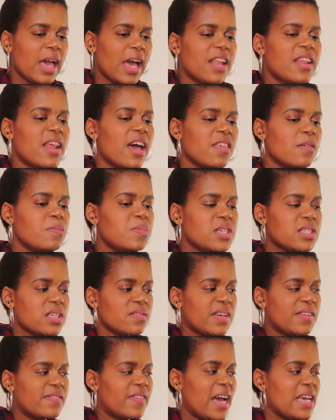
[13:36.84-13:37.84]
Another piece
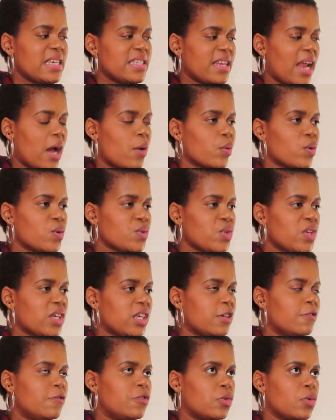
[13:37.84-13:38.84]
of advice that I would also
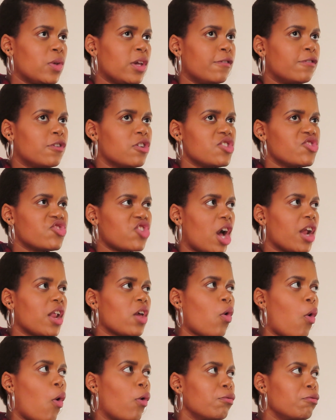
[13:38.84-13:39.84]
give you if you're
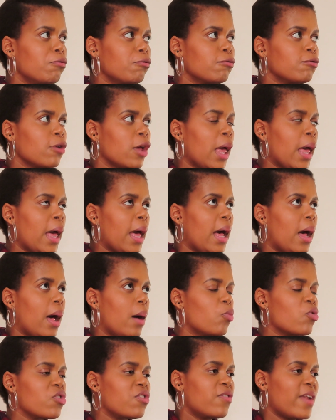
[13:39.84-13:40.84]
starting off
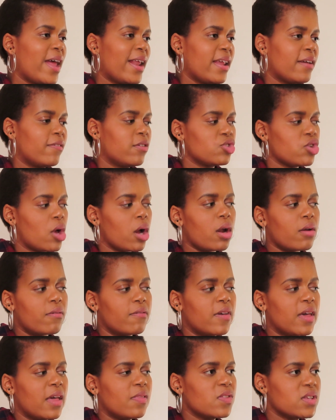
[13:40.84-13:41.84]
with flat lay
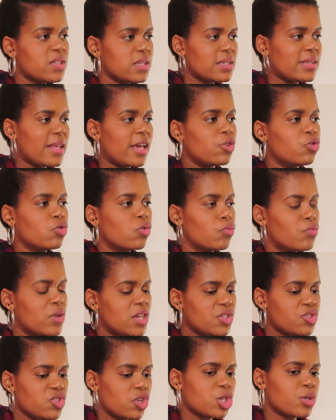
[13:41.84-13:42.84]
photography, and this is like your
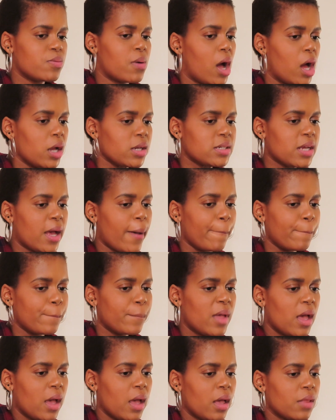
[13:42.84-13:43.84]
research part,
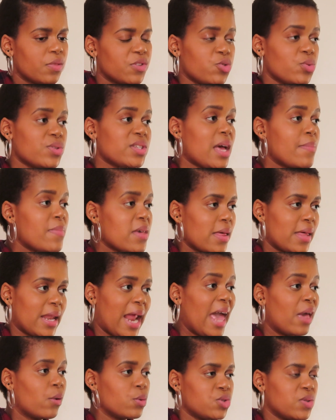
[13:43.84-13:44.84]
this was something
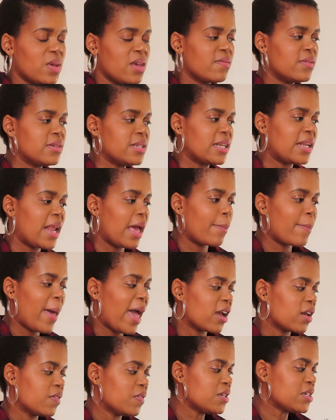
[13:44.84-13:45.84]
that I also even did like
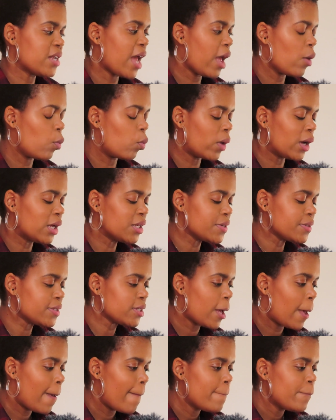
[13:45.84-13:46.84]
back in the day, was